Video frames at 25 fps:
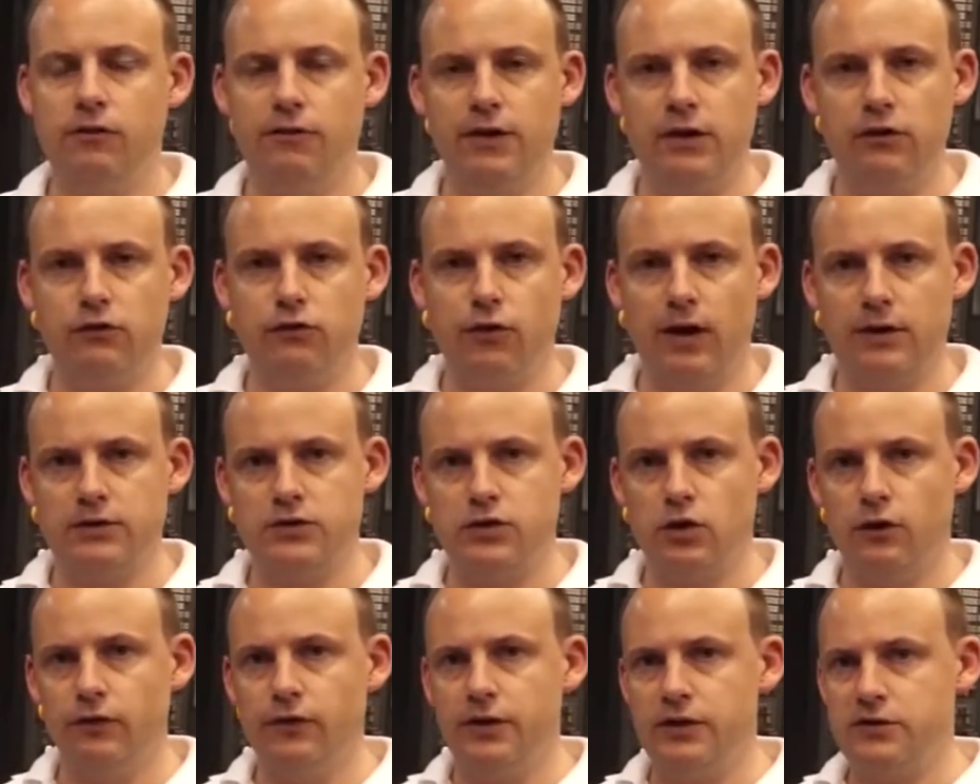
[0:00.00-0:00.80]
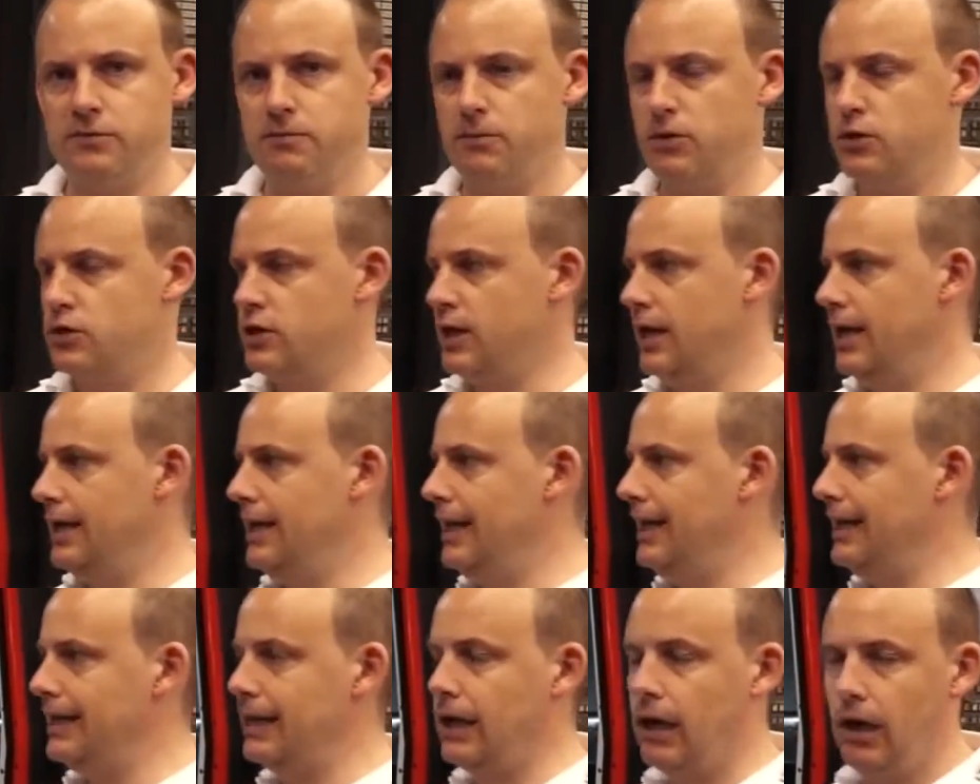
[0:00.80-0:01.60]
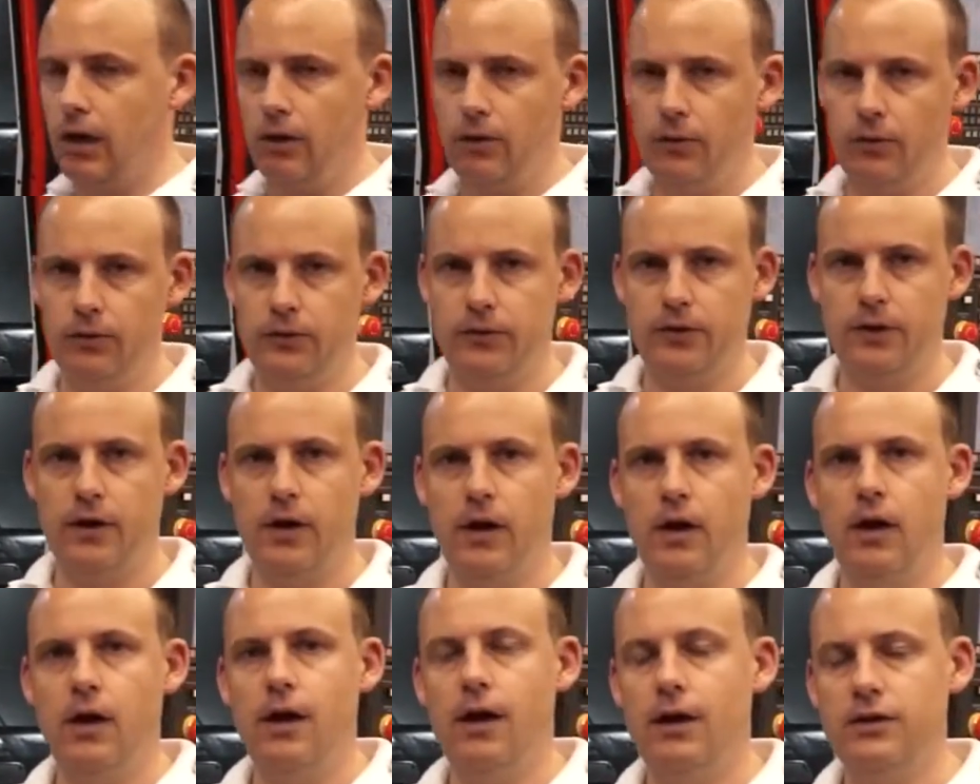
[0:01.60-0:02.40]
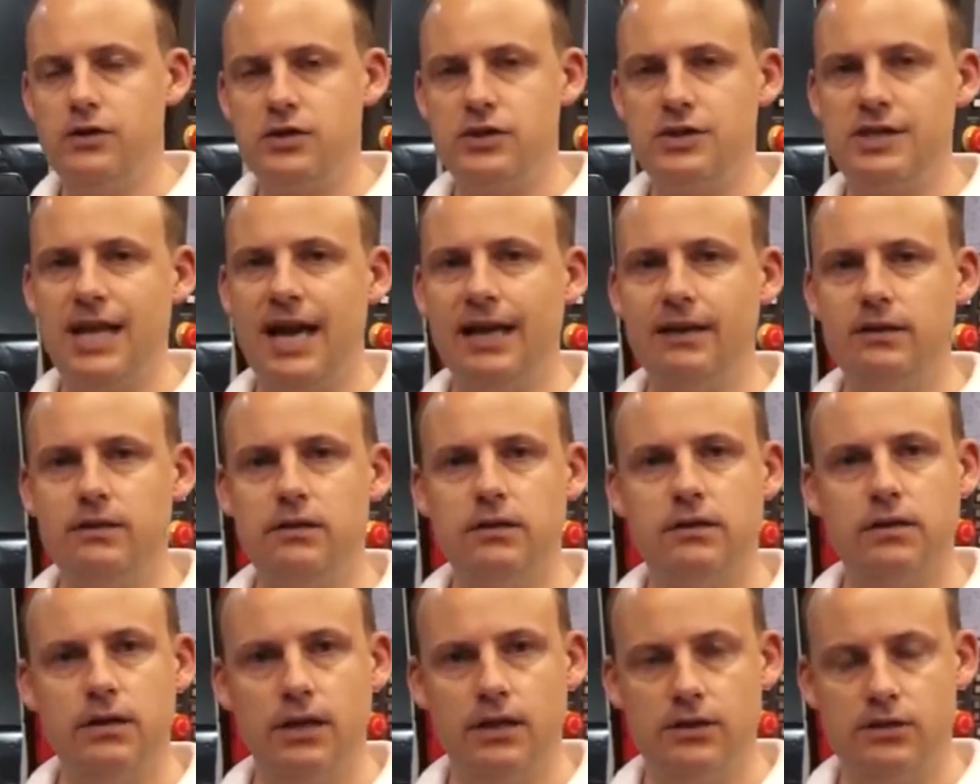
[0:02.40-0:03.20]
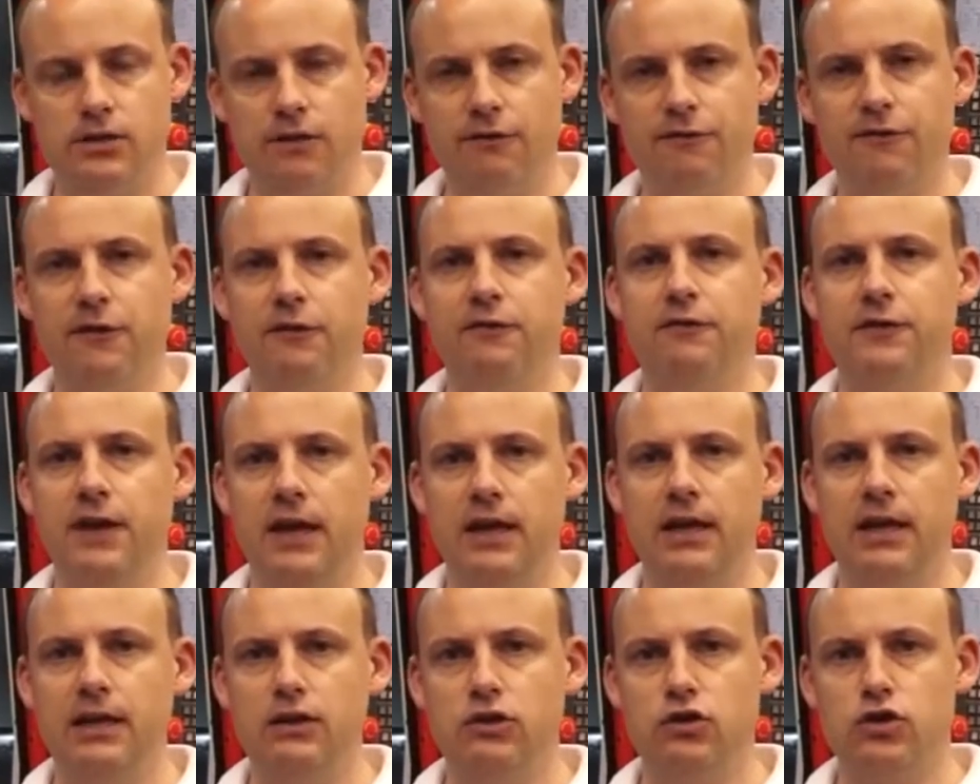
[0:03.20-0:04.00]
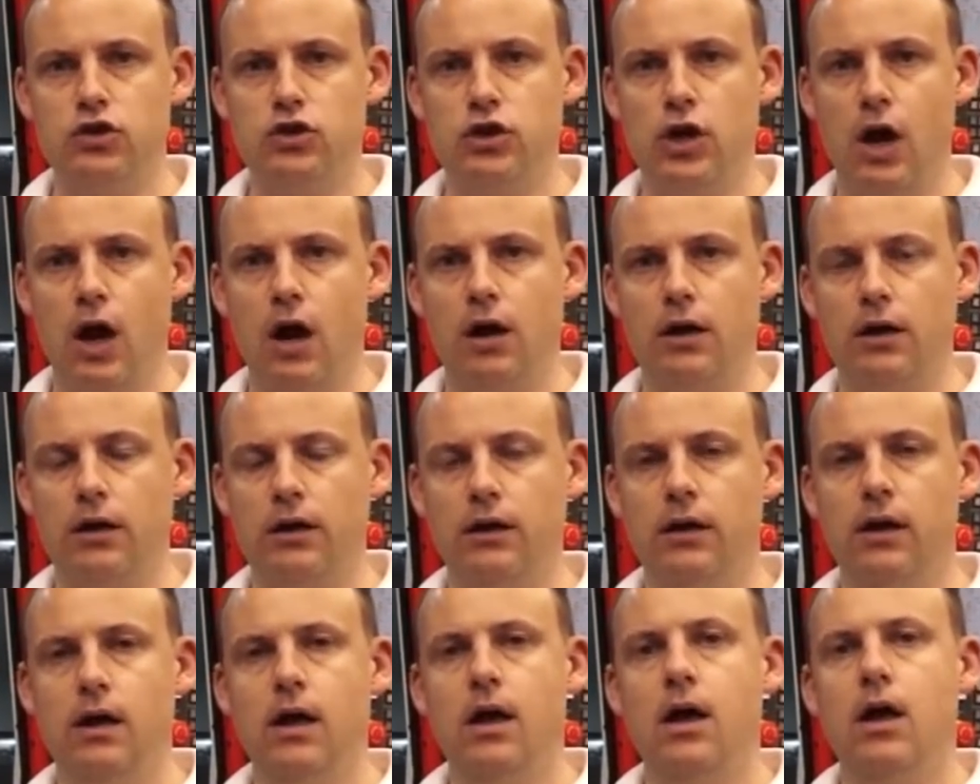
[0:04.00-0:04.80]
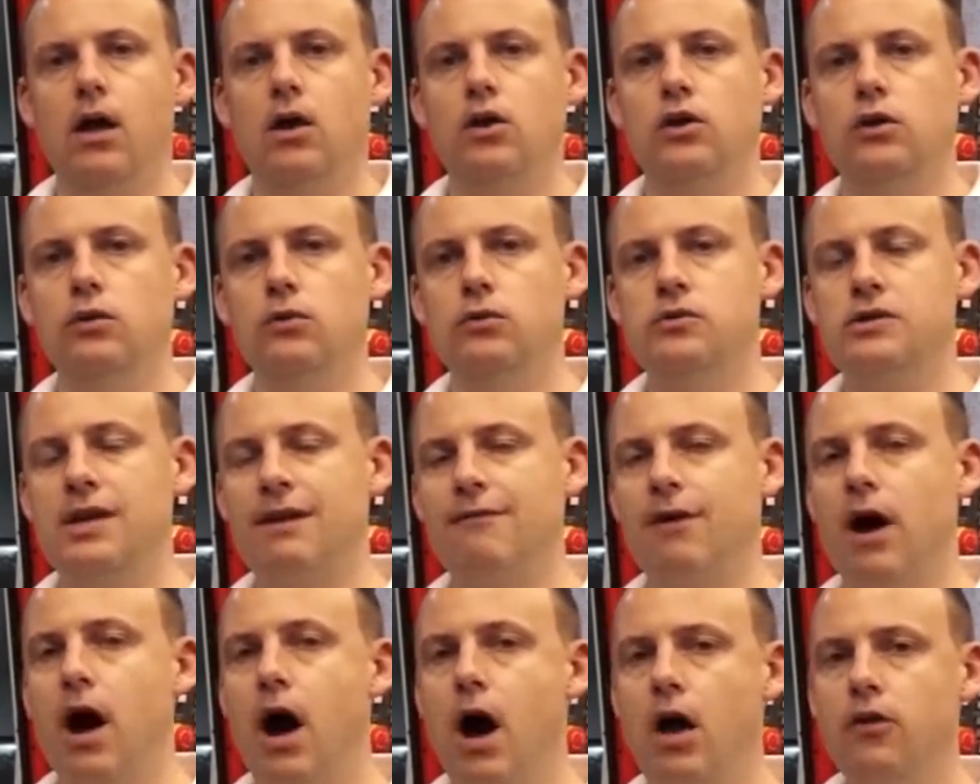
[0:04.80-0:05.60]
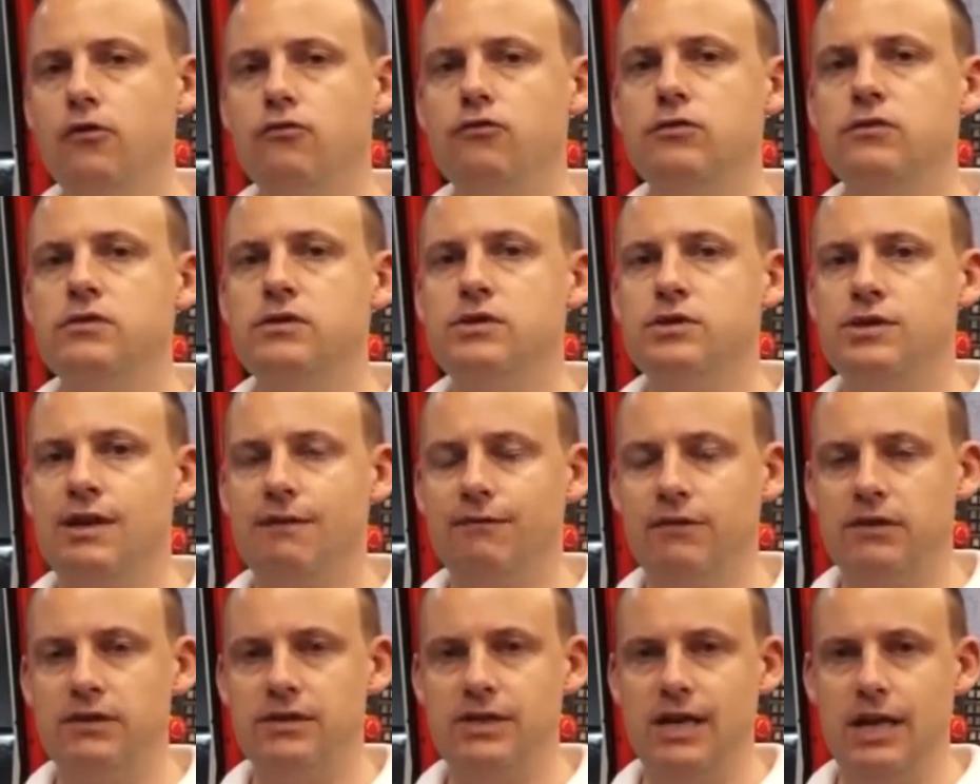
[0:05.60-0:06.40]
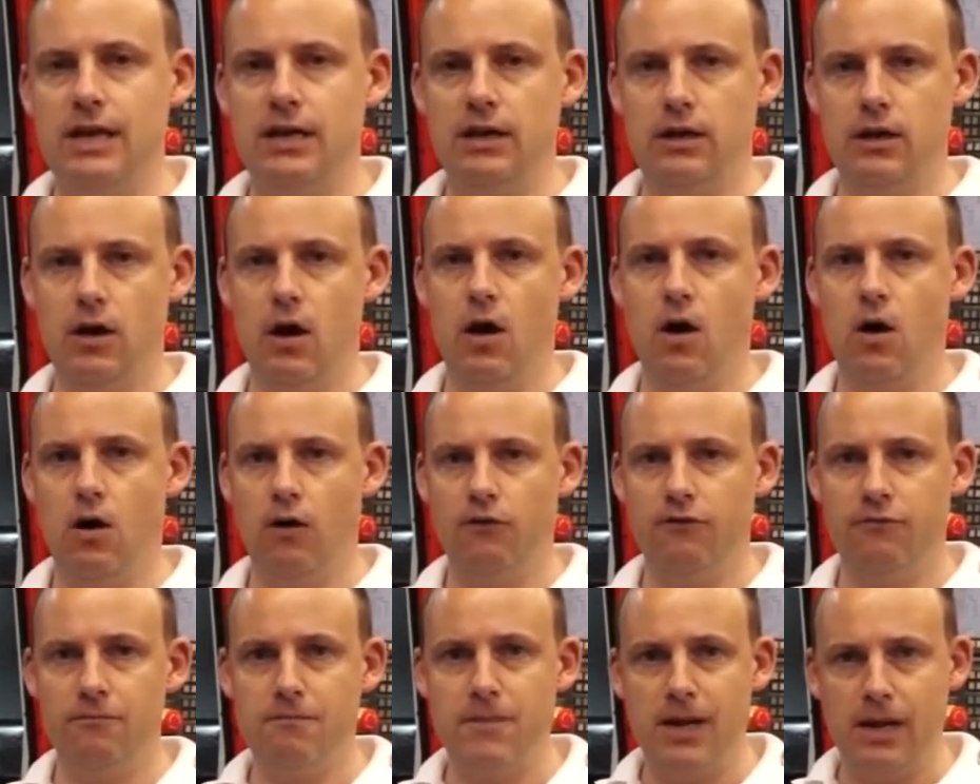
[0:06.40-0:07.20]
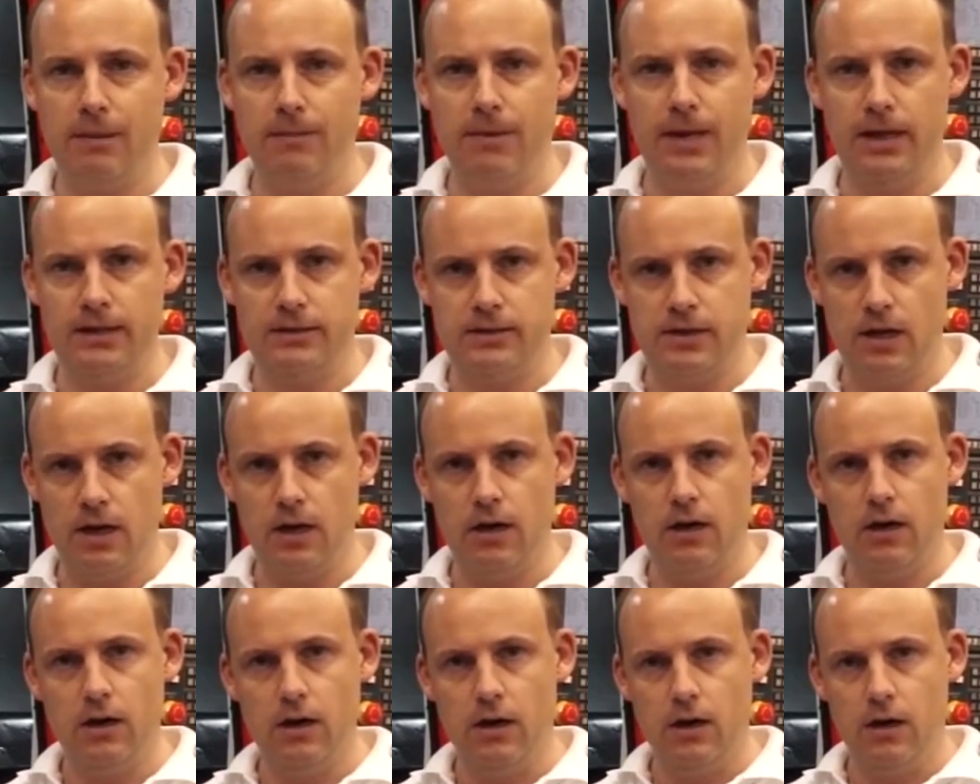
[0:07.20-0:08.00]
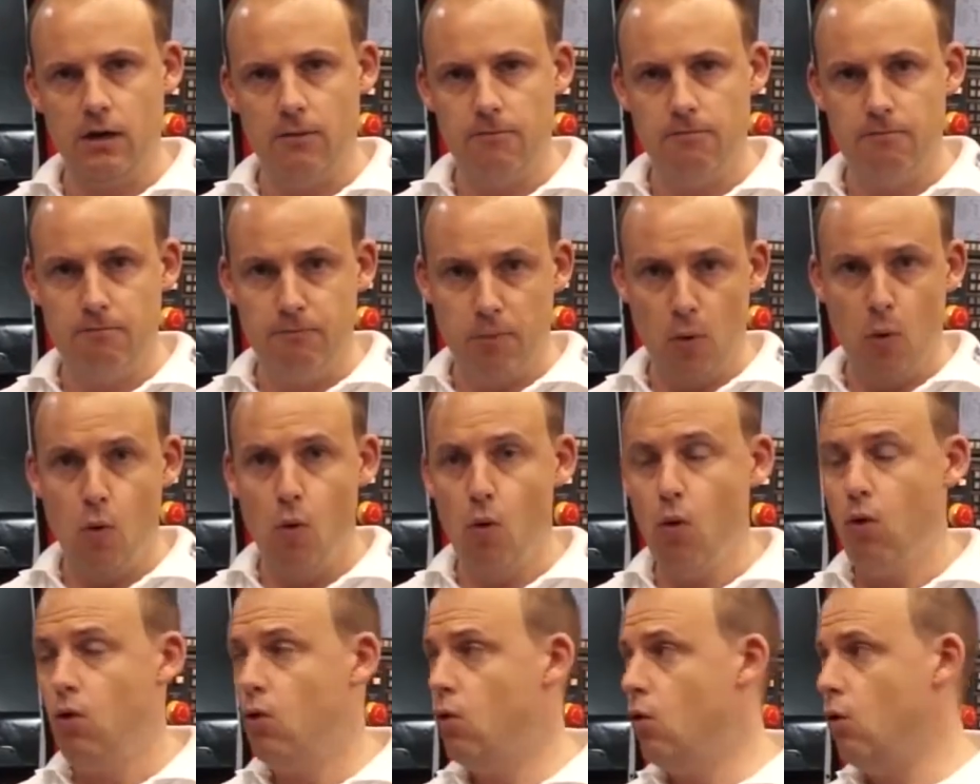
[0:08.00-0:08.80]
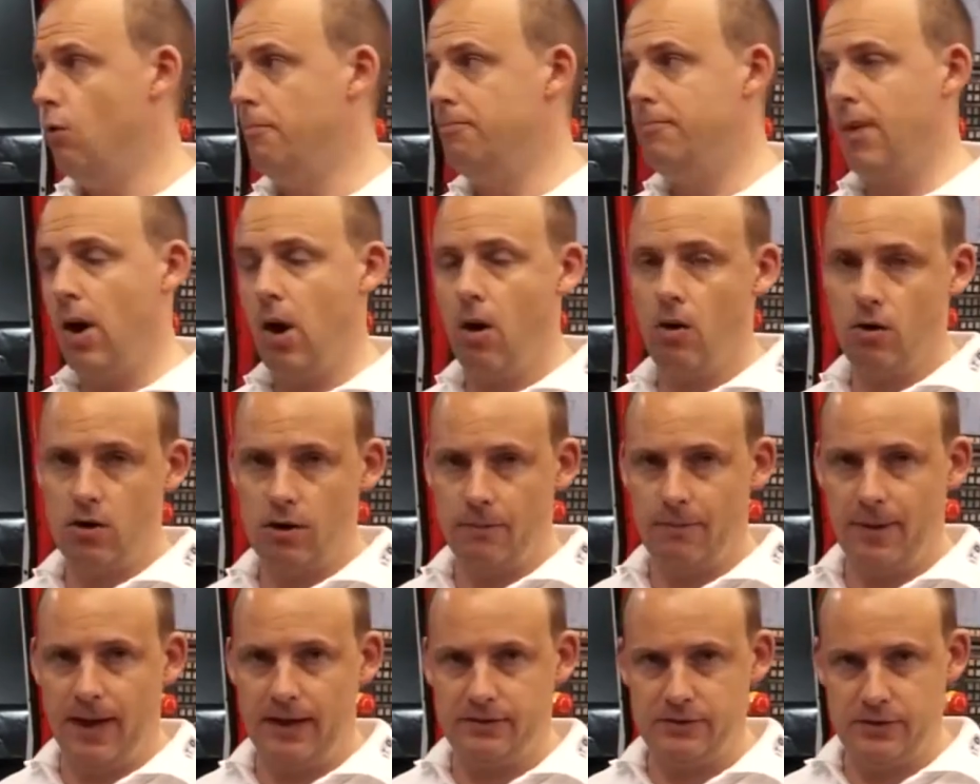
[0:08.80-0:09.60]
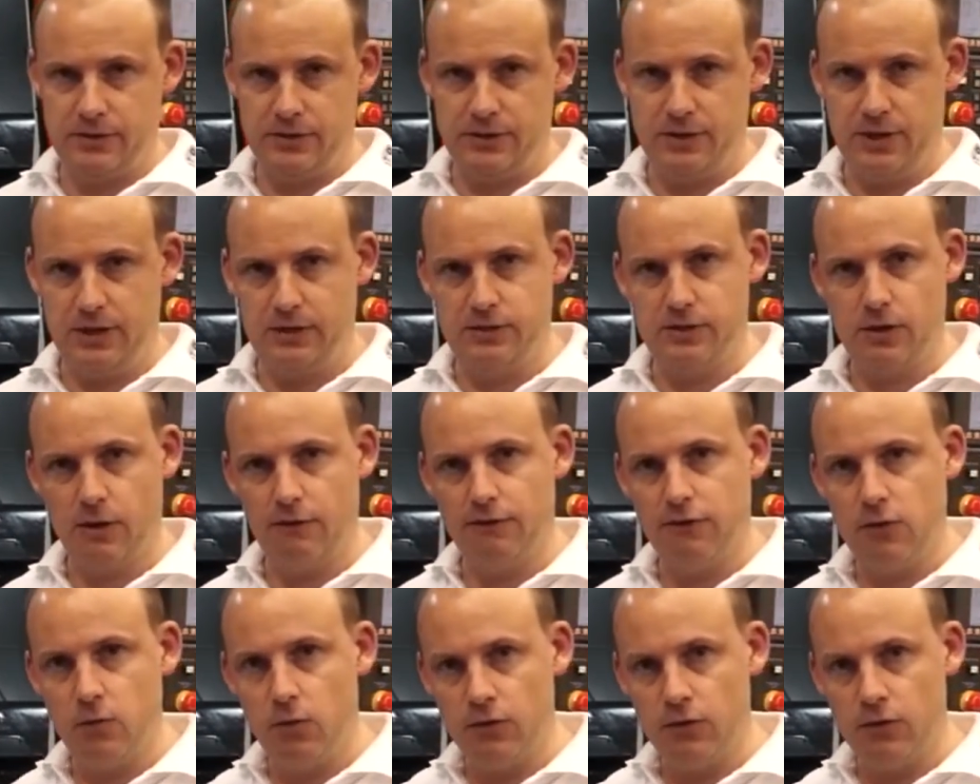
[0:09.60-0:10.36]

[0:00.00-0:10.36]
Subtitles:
of interest on this machine include, as standard, it's a 15-inch chuck. You also have a 117.5mm bore or bar capacity. So if you